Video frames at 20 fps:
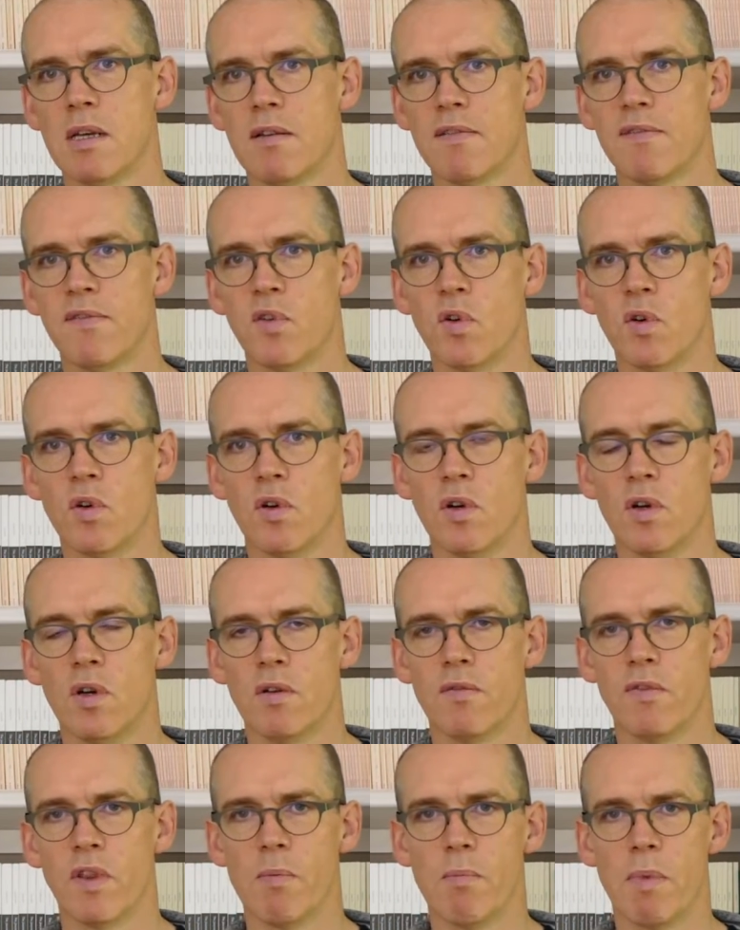for
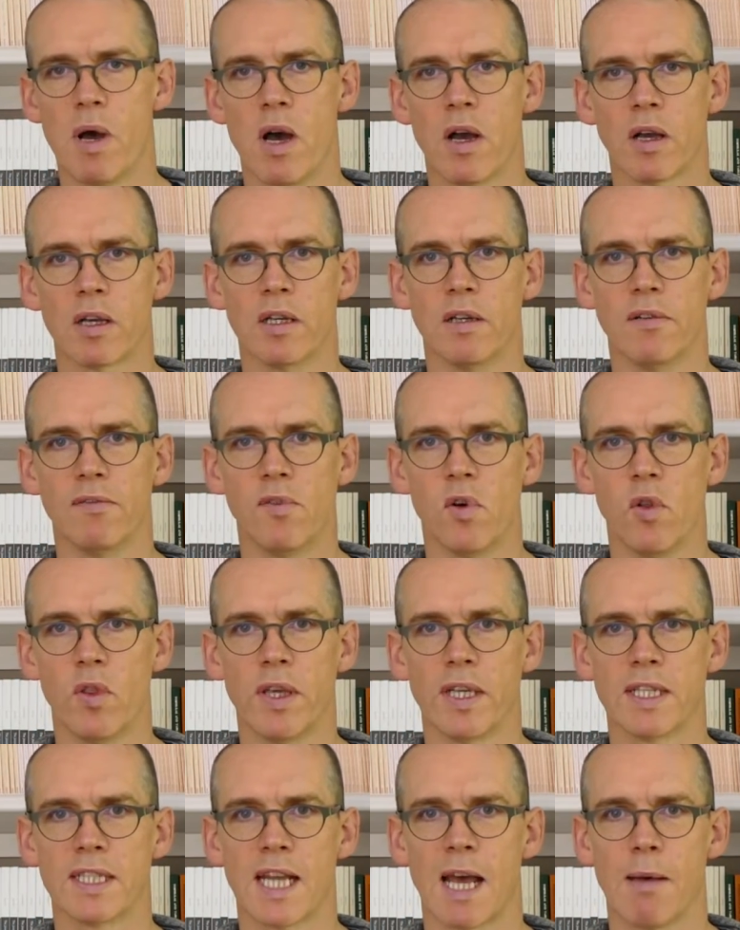the marker, for the
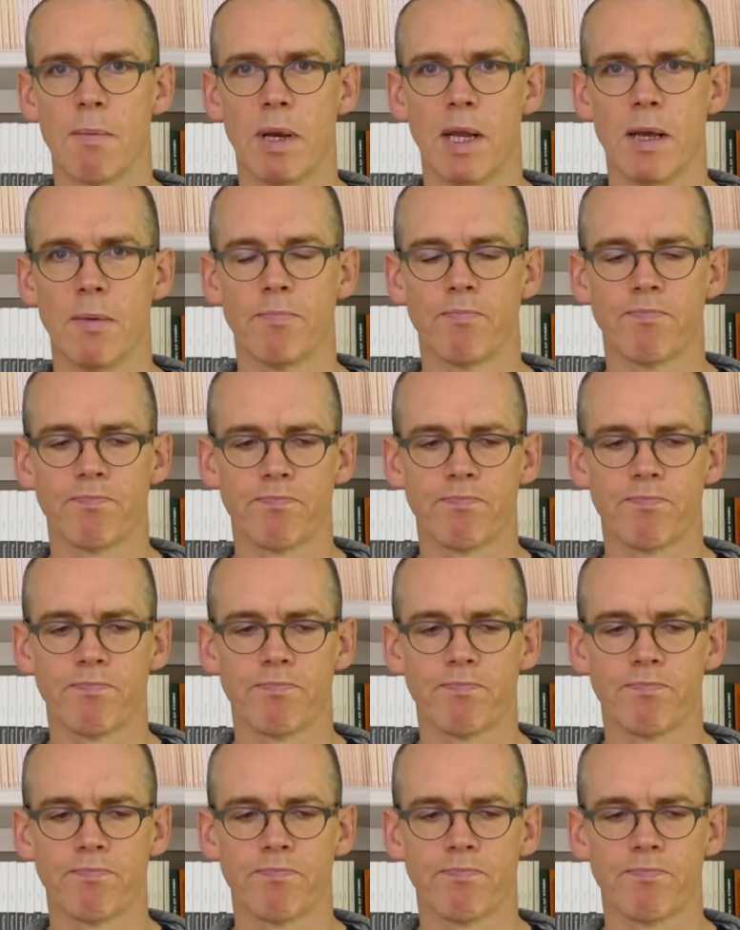examiner.